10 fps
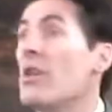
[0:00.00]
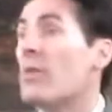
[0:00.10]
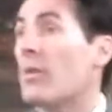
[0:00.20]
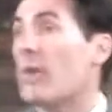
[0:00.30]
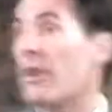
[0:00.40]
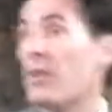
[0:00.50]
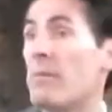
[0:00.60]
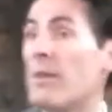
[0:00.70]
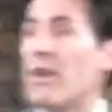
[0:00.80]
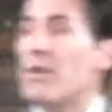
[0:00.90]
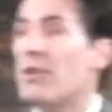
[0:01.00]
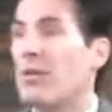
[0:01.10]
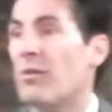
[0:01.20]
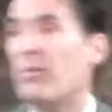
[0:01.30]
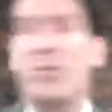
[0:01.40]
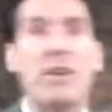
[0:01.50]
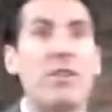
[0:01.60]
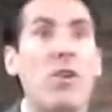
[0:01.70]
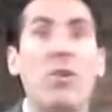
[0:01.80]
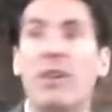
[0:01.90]
What are you, what are
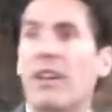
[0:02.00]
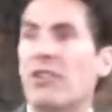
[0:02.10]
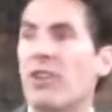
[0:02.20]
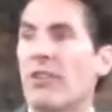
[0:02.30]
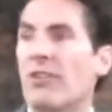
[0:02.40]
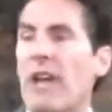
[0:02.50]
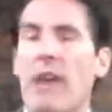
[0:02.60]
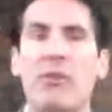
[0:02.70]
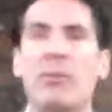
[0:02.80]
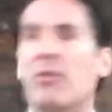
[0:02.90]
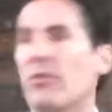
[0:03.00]
you holding each other accountable?